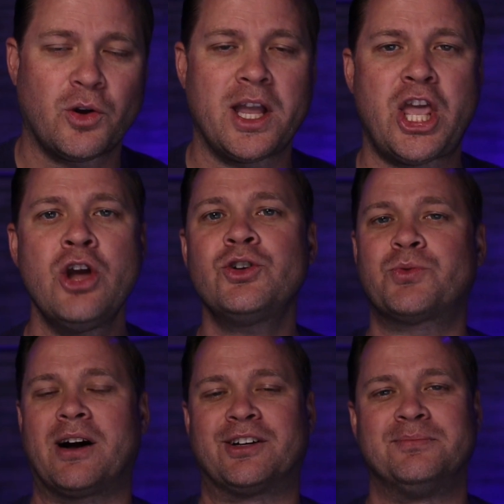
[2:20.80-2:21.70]
a huge
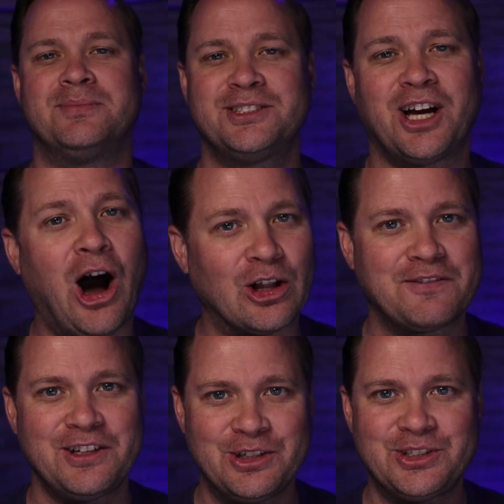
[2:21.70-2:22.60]
welcome to all of
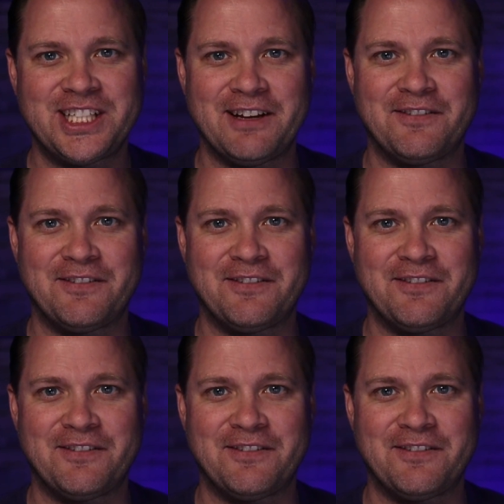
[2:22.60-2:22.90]
the new Chief